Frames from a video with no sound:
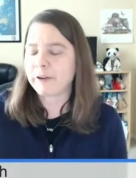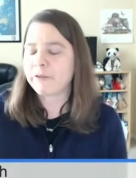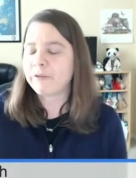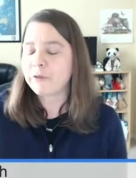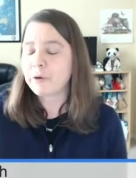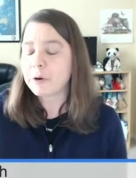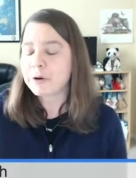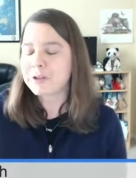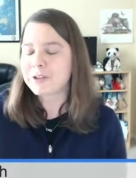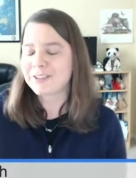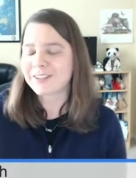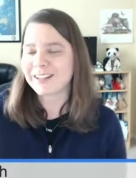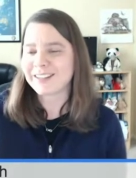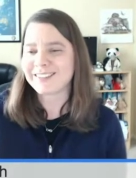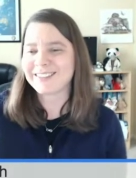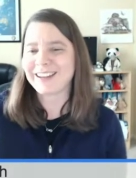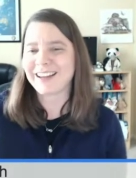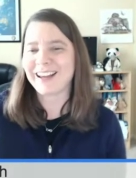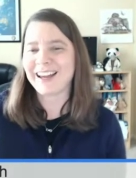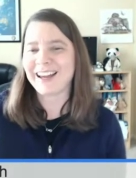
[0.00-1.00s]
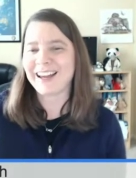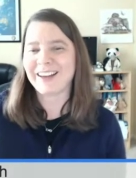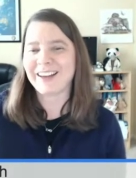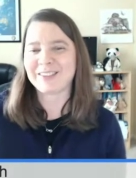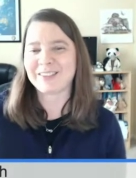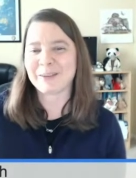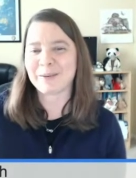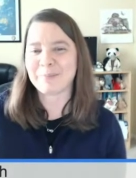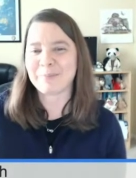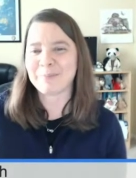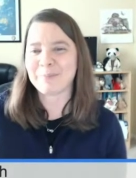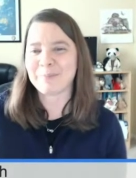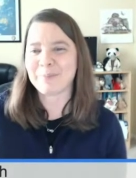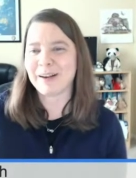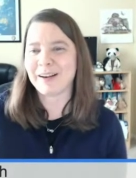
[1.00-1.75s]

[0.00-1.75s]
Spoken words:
fortunate to have some